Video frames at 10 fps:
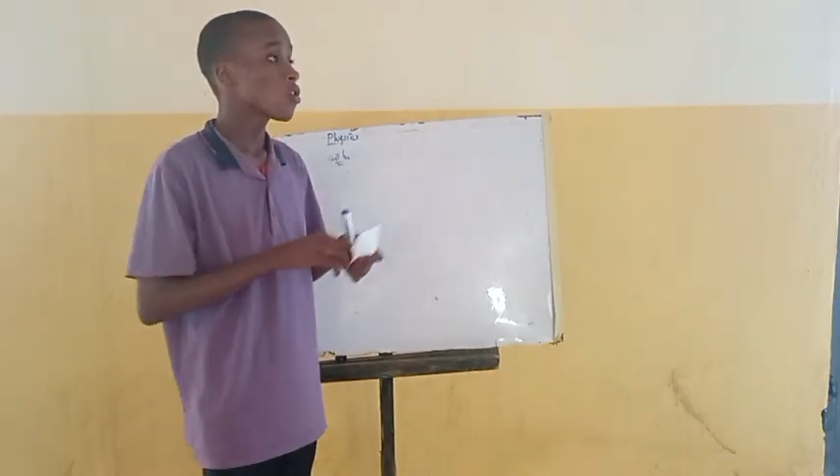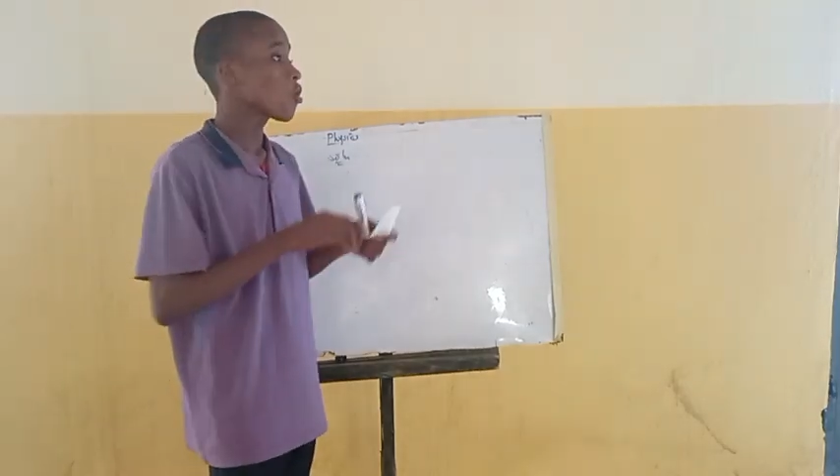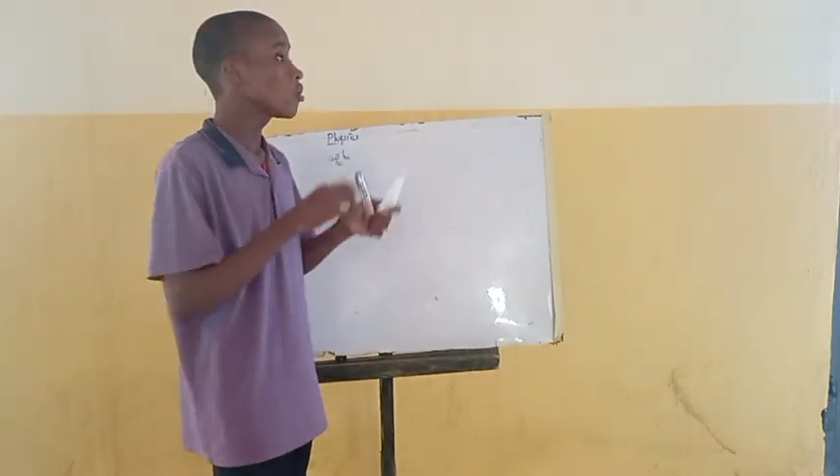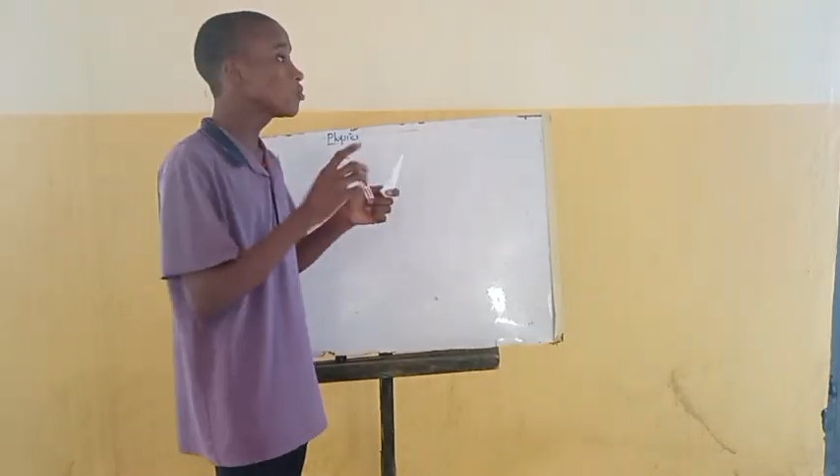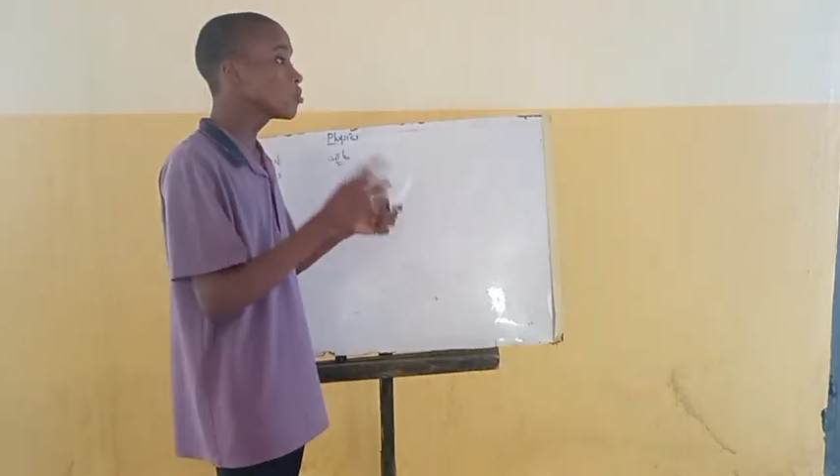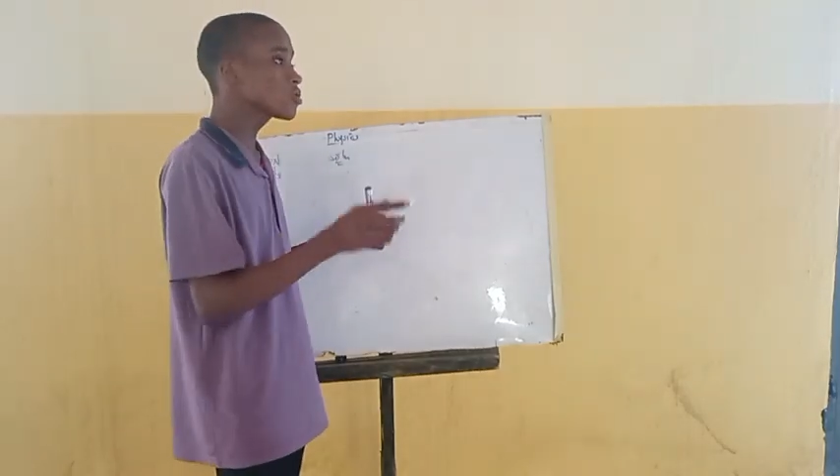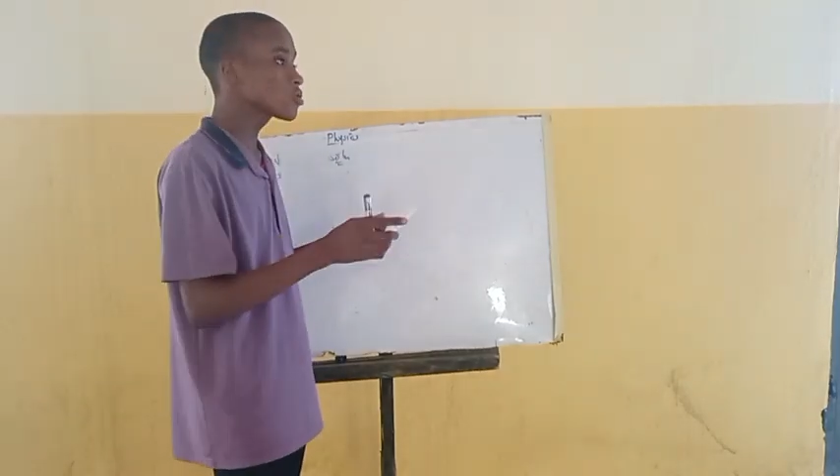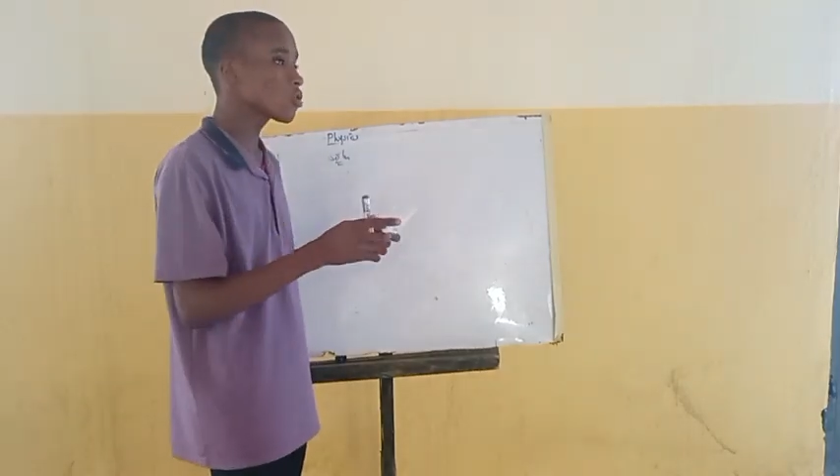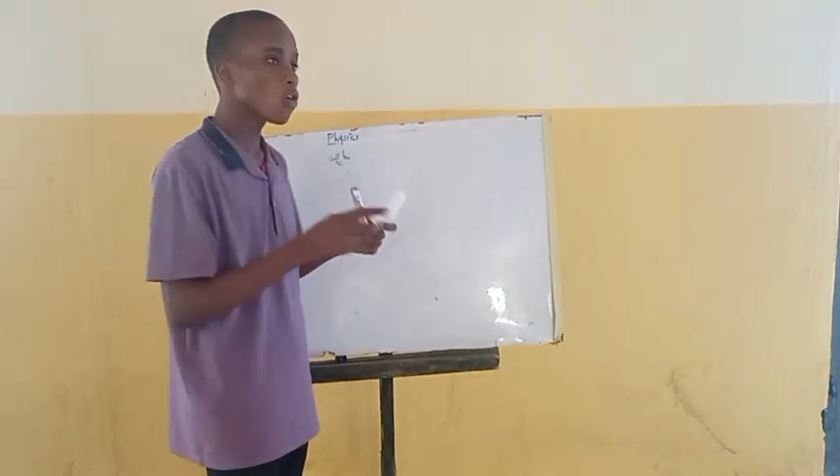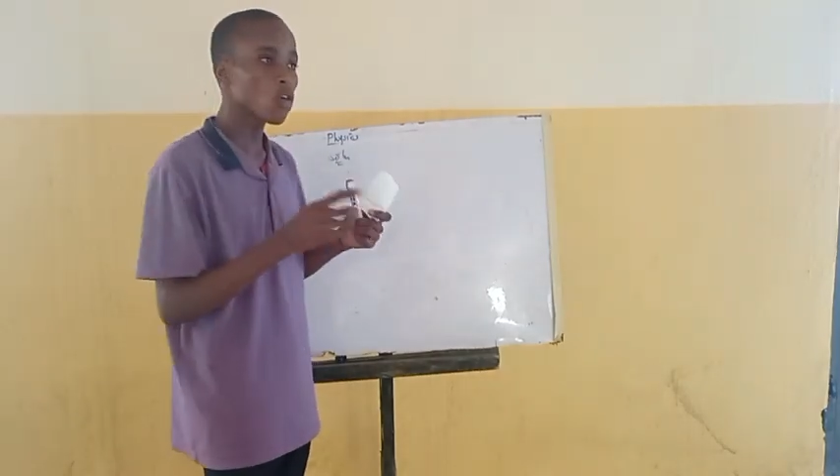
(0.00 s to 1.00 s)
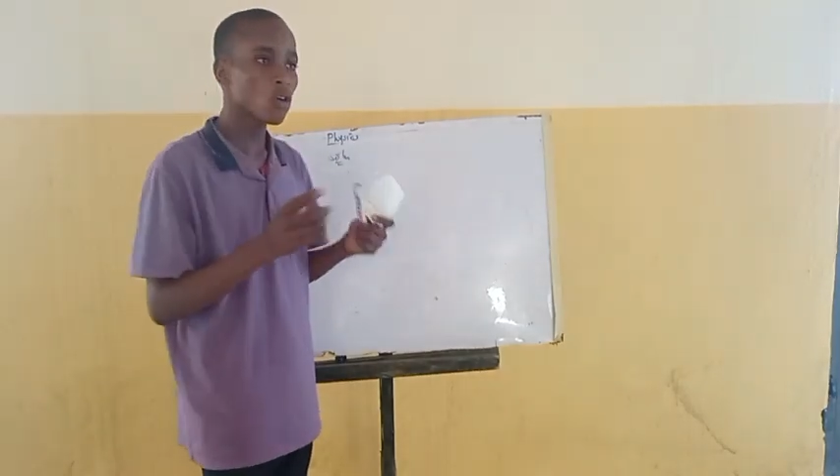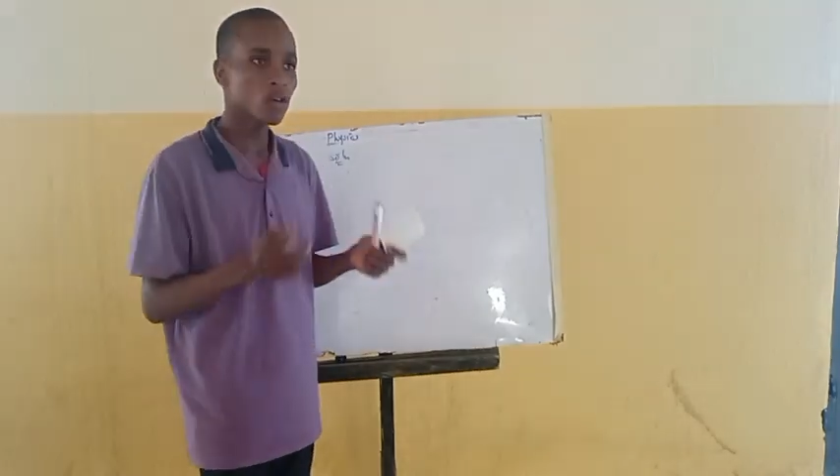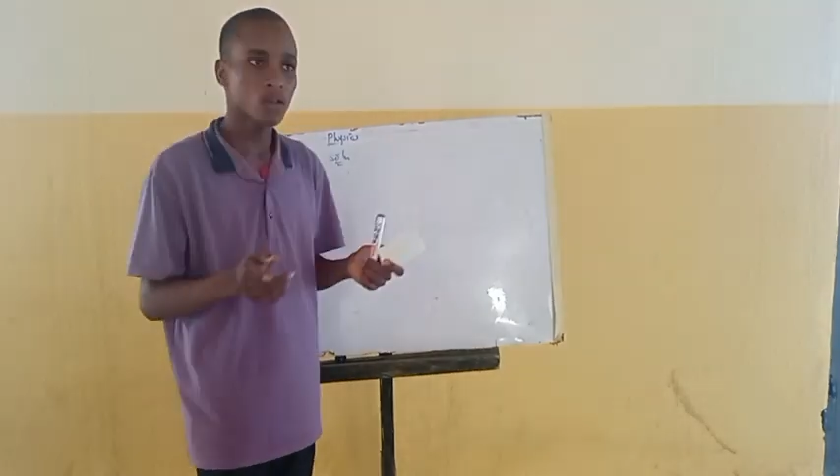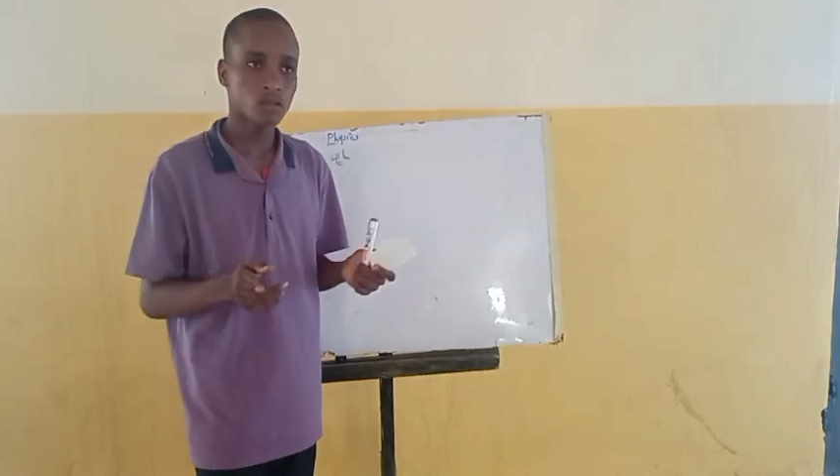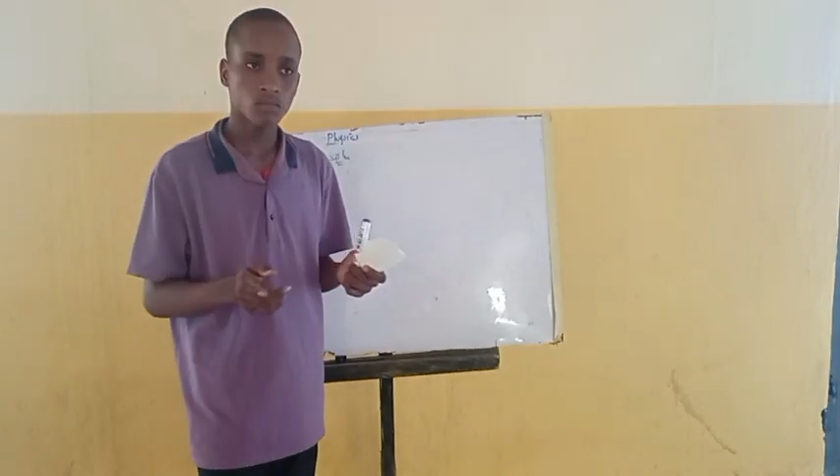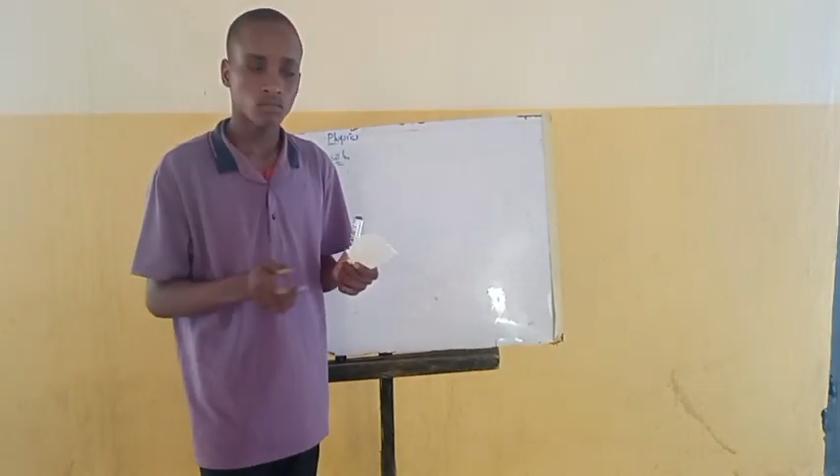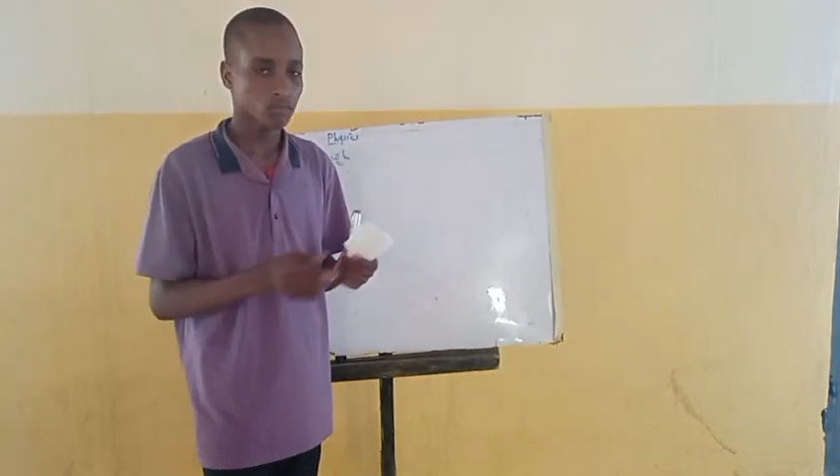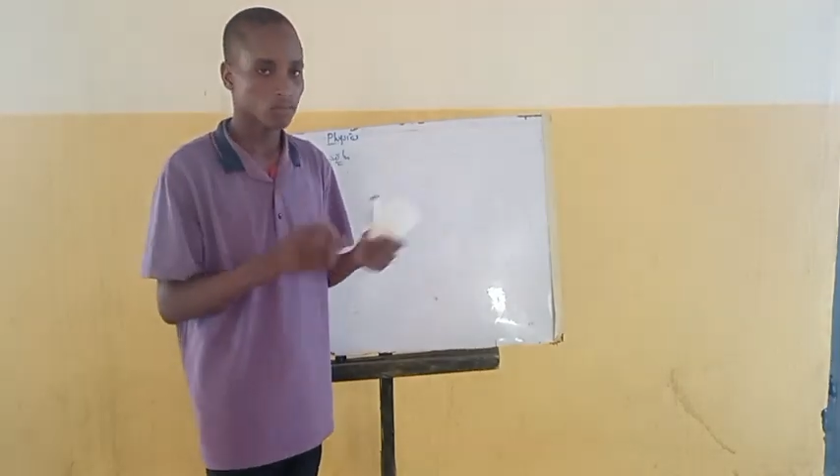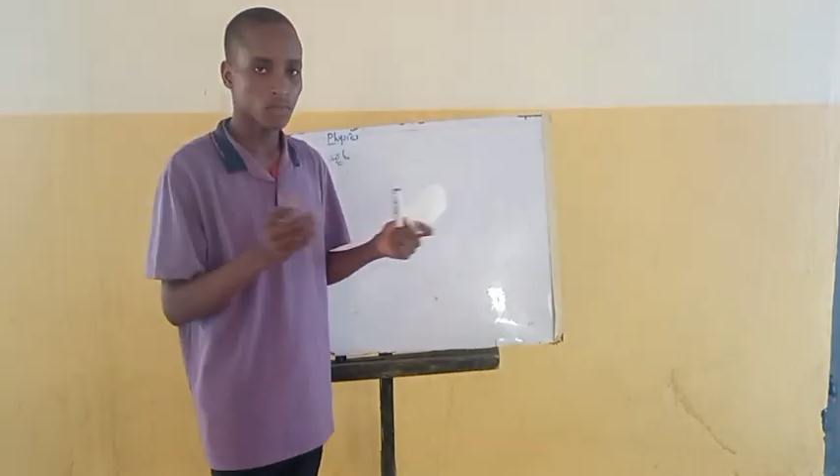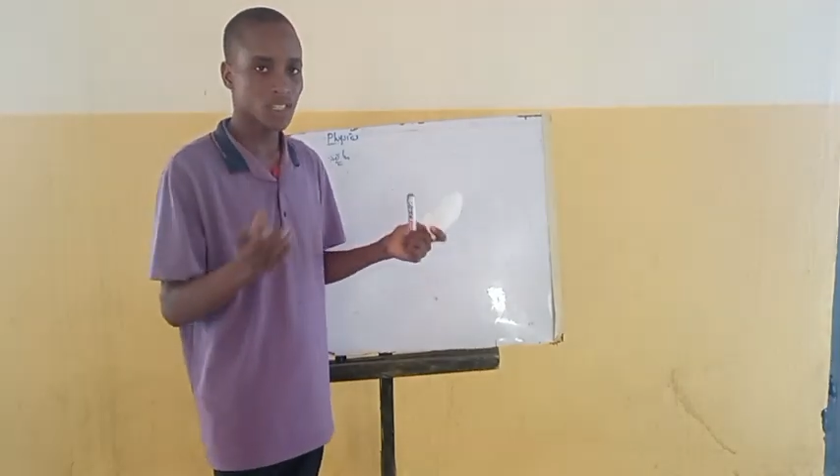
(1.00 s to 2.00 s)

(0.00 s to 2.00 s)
Almost all